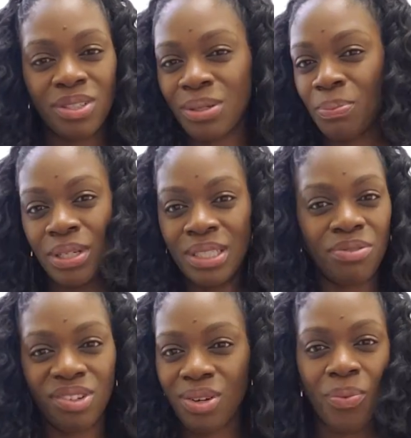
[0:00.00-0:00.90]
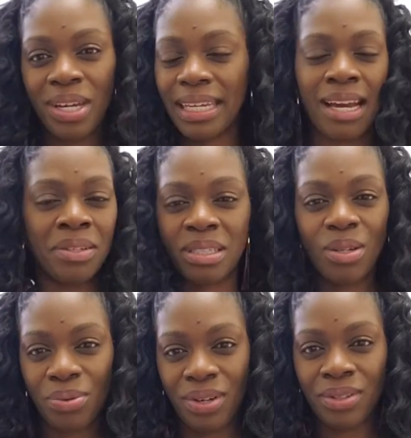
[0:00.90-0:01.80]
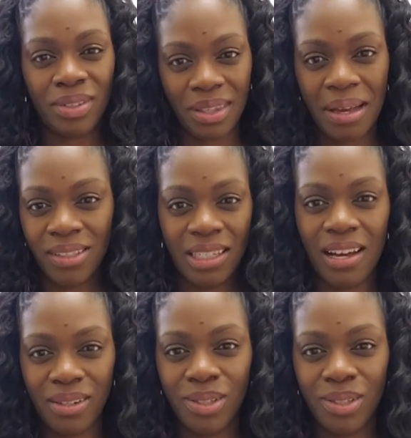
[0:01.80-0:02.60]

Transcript: Your budget for your wedding gown is no longer $1,000.